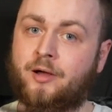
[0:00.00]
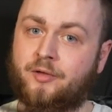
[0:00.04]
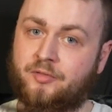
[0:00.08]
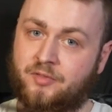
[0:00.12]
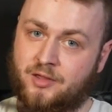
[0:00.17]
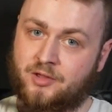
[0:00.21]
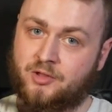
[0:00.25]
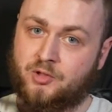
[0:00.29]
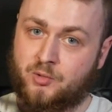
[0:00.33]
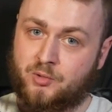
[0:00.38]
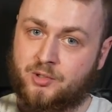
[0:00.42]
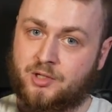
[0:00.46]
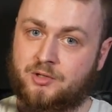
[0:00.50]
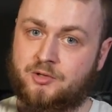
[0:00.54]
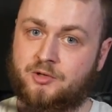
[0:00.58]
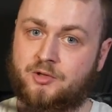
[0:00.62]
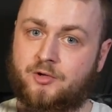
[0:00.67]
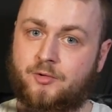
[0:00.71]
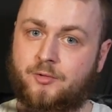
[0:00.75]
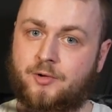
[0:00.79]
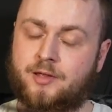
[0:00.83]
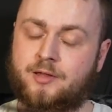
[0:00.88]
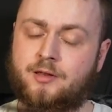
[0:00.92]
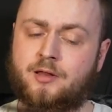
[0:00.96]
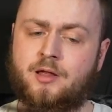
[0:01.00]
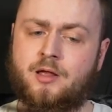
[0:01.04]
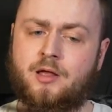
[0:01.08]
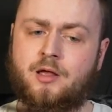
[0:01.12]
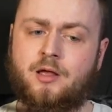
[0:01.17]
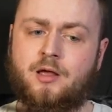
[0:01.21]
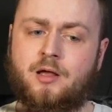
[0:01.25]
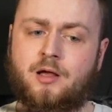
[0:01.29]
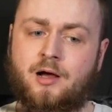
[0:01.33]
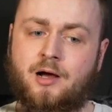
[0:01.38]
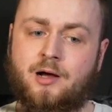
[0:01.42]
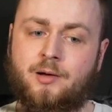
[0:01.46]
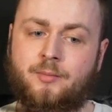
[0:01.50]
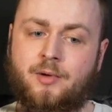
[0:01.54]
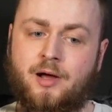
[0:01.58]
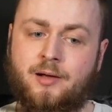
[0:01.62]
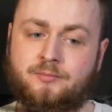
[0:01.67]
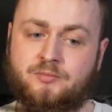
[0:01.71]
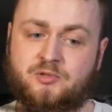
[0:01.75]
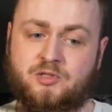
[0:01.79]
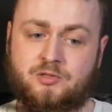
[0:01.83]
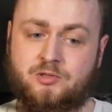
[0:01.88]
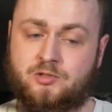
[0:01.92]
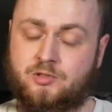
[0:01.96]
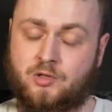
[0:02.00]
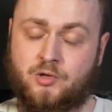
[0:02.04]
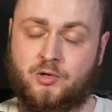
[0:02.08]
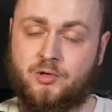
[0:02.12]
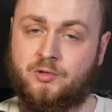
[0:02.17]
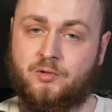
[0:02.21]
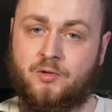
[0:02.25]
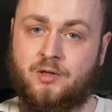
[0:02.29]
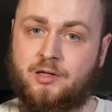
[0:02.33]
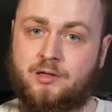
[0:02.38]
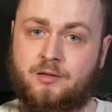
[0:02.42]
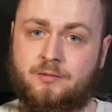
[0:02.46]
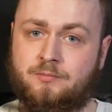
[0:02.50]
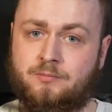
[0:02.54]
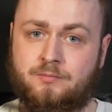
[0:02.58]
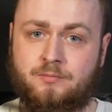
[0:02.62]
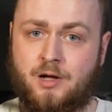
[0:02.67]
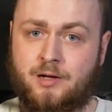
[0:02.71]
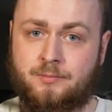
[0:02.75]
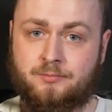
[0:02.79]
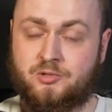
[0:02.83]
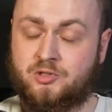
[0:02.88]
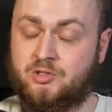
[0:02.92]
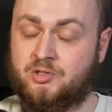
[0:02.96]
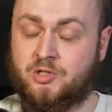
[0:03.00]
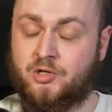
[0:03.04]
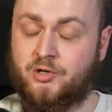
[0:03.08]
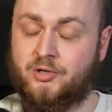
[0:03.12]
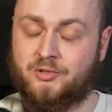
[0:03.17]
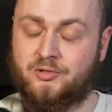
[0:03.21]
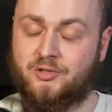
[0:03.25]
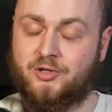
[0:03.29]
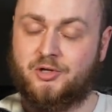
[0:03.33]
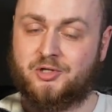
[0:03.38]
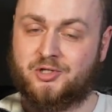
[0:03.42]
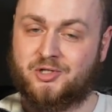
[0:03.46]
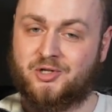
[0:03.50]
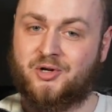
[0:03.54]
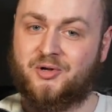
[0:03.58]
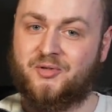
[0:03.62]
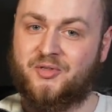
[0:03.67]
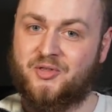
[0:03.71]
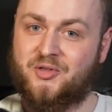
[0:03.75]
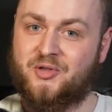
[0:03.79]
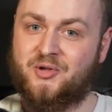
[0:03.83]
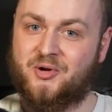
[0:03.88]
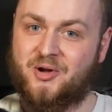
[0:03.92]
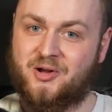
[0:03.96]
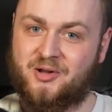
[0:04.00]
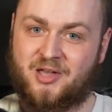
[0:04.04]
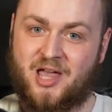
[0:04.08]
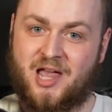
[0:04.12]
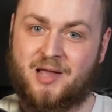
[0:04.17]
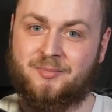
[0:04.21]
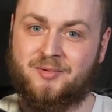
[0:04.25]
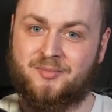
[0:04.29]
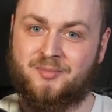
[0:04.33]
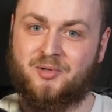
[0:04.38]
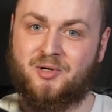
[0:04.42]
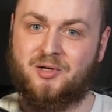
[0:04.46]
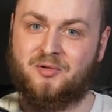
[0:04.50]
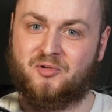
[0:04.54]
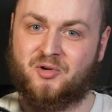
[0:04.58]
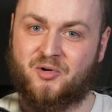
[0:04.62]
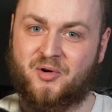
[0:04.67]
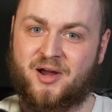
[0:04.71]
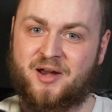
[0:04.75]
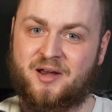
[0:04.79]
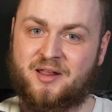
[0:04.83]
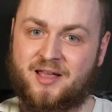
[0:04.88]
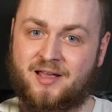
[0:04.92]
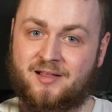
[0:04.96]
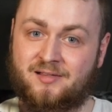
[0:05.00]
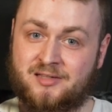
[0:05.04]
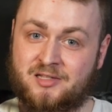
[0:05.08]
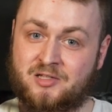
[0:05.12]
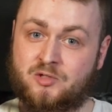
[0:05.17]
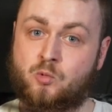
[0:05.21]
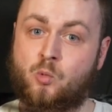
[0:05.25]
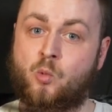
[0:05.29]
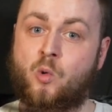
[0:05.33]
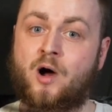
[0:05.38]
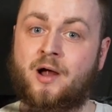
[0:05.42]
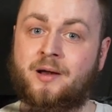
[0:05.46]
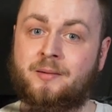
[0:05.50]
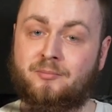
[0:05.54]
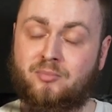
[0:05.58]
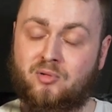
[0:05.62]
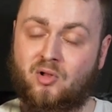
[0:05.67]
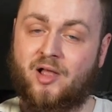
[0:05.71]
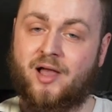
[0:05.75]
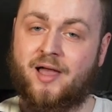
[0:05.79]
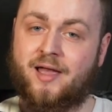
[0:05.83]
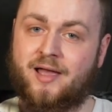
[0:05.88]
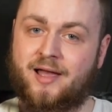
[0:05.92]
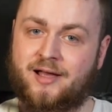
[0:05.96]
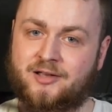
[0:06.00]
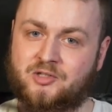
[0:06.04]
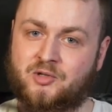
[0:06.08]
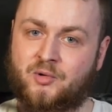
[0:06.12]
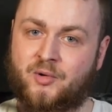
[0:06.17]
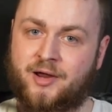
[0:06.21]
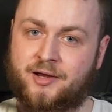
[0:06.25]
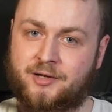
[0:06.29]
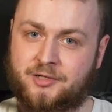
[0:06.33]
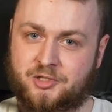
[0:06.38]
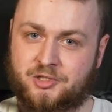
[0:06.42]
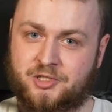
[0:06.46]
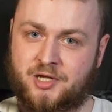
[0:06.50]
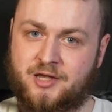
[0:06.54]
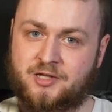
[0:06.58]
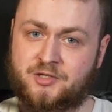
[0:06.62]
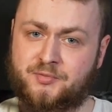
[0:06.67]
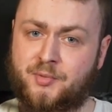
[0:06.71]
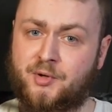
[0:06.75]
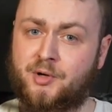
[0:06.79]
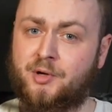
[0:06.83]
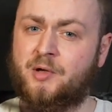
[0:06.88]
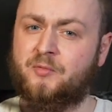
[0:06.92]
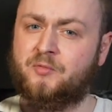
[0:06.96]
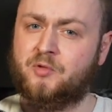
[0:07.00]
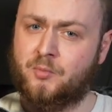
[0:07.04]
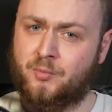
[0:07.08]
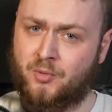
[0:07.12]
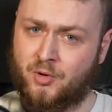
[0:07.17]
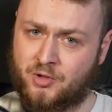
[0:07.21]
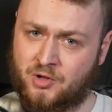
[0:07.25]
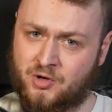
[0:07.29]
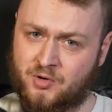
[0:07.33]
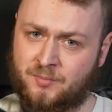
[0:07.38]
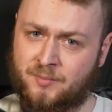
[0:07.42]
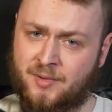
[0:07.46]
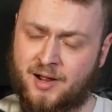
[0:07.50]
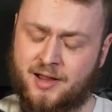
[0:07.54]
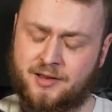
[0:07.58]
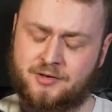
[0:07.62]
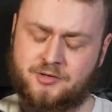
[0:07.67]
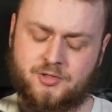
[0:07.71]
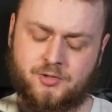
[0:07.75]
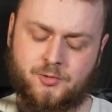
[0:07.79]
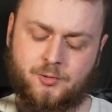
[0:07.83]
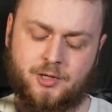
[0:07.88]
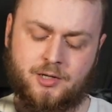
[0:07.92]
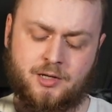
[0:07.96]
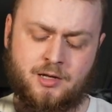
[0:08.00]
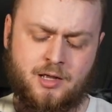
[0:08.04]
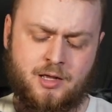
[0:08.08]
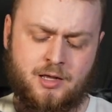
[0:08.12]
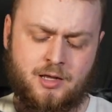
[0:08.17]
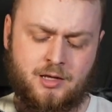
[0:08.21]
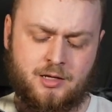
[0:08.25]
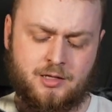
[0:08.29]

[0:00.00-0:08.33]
I think you can do it. I'm certainly sure that you're capable of creating at least one play as great as Shakespeare if you put your mind to it.